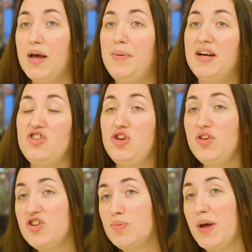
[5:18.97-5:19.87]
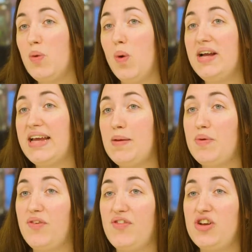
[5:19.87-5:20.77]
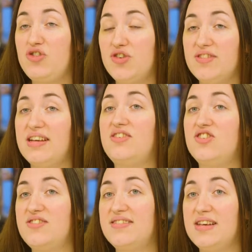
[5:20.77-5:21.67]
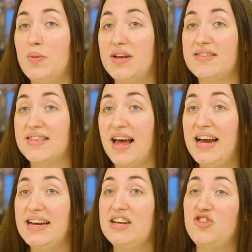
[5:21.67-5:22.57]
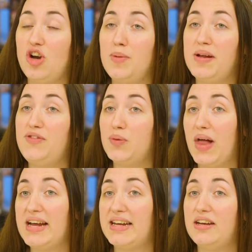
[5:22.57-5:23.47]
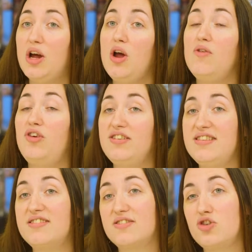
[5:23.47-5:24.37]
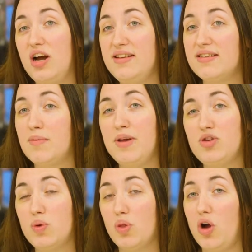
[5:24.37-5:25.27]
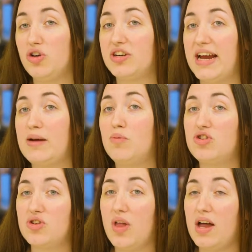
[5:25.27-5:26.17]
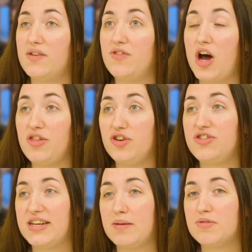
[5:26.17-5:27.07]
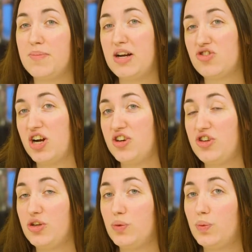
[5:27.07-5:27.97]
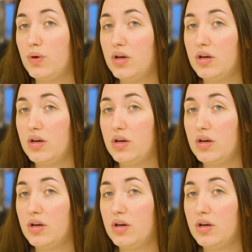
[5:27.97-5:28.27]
Because you could just play one game of Adventures League just to see what it's like and determine if you like it, versus trying to commit to a longer game, which a lot of other DMs might try to do.